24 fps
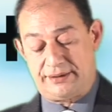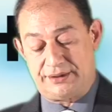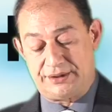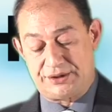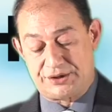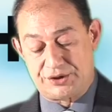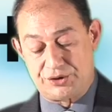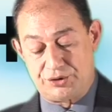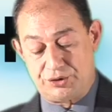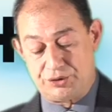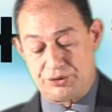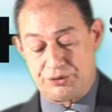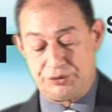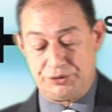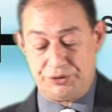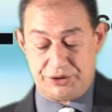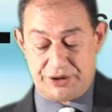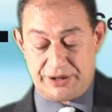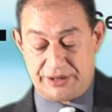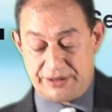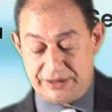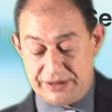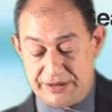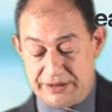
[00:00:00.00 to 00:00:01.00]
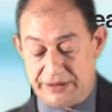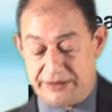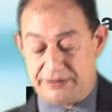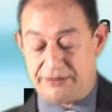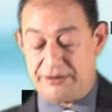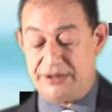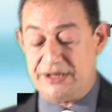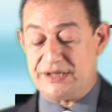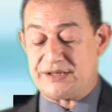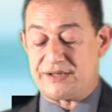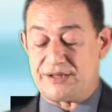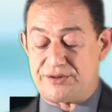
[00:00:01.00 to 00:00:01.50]
So you can
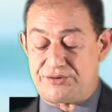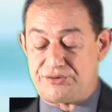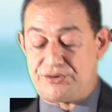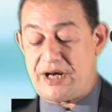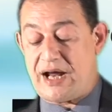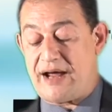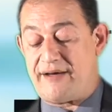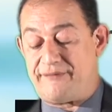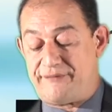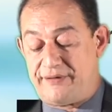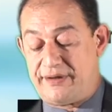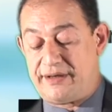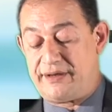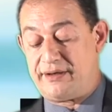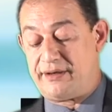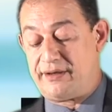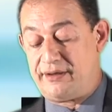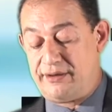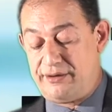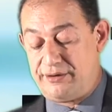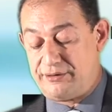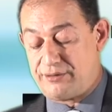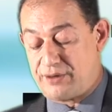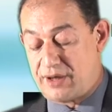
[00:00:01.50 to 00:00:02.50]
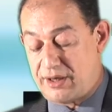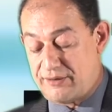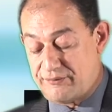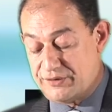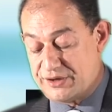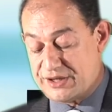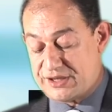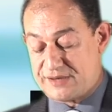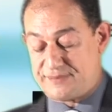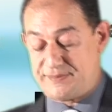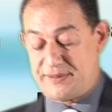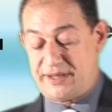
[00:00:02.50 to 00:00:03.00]
increase the traffic earlier on
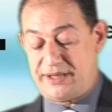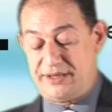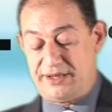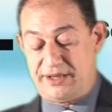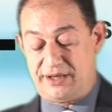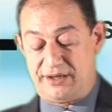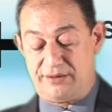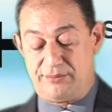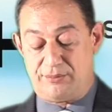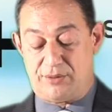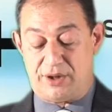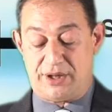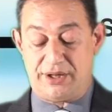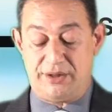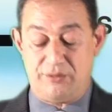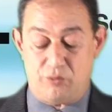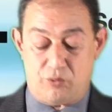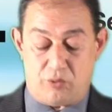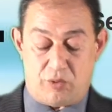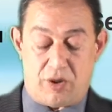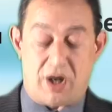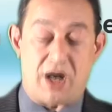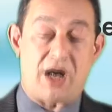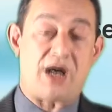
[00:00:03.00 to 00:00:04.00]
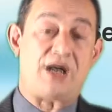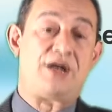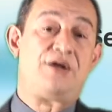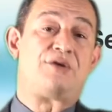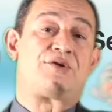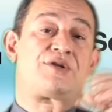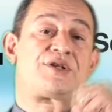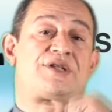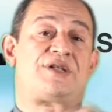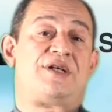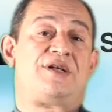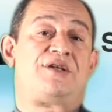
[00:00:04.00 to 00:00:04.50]
with the spending in money while
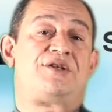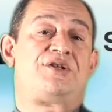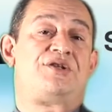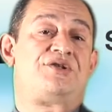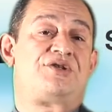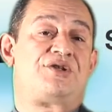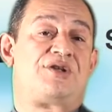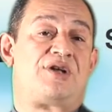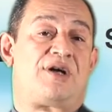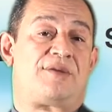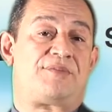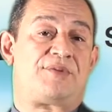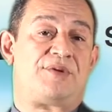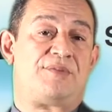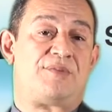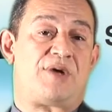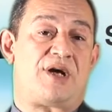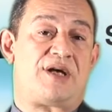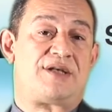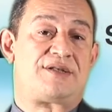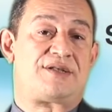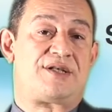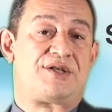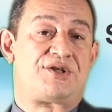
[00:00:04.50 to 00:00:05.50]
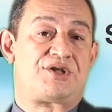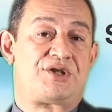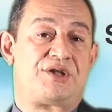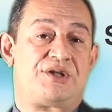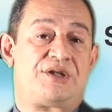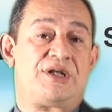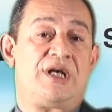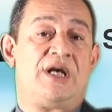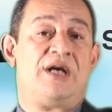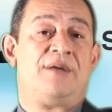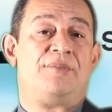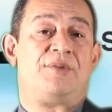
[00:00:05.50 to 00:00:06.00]
your search engine optimization
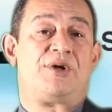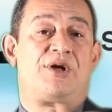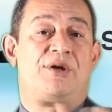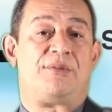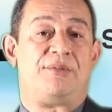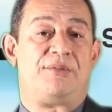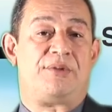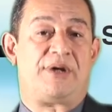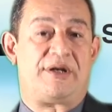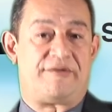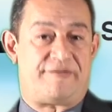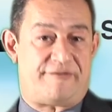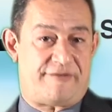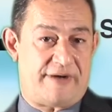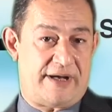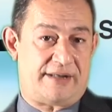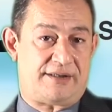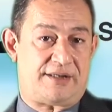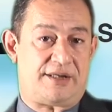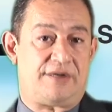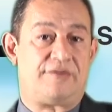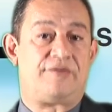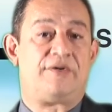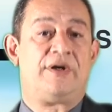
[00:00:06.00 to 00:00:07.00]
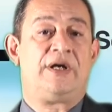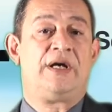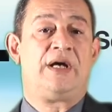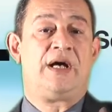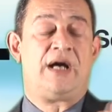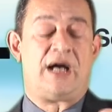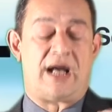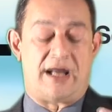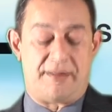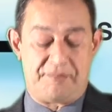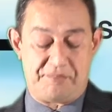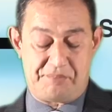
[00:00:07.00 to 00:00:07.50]
is becoming effective
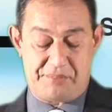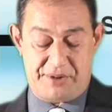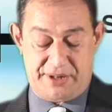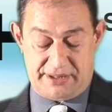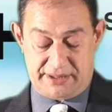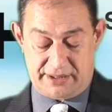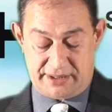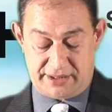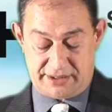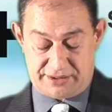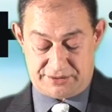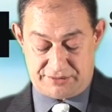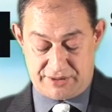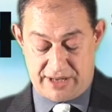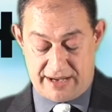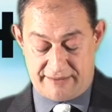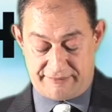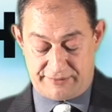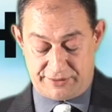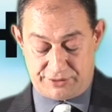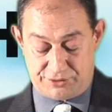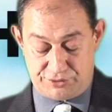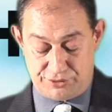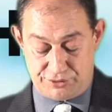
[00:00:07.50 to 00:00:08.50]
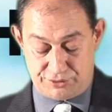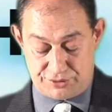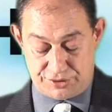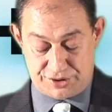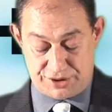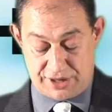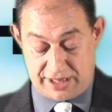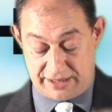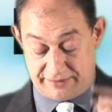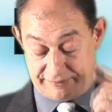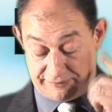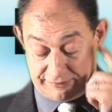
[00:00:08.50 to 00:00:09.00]
and bringing the traffic to your
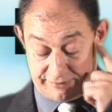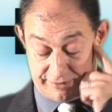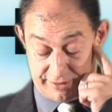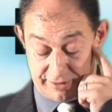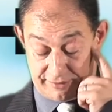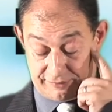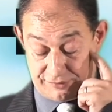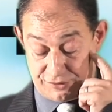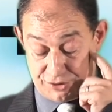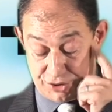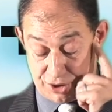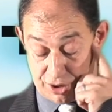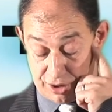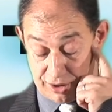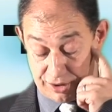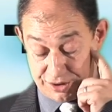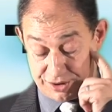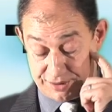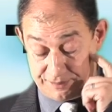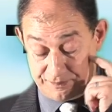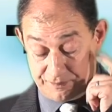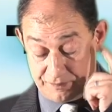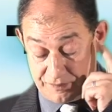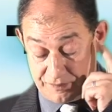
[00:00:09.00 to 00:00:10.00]
site free of charge.